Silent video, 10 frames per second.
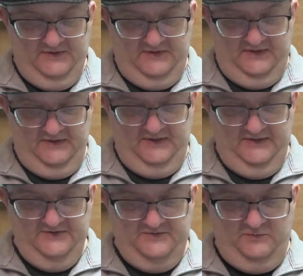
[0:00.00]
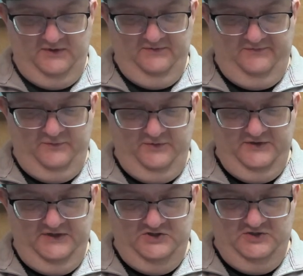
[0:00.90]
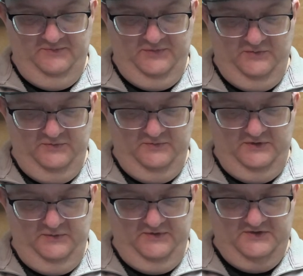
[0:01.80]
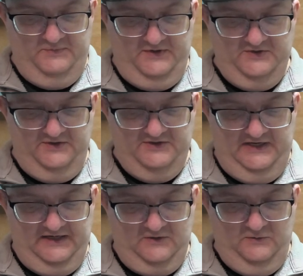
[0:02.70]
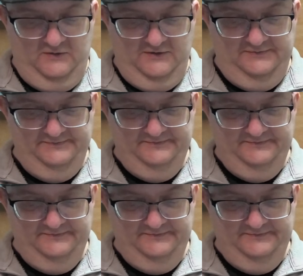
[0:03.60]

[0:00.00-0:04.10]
there is one for the Shimbu Unit Special Attack Corps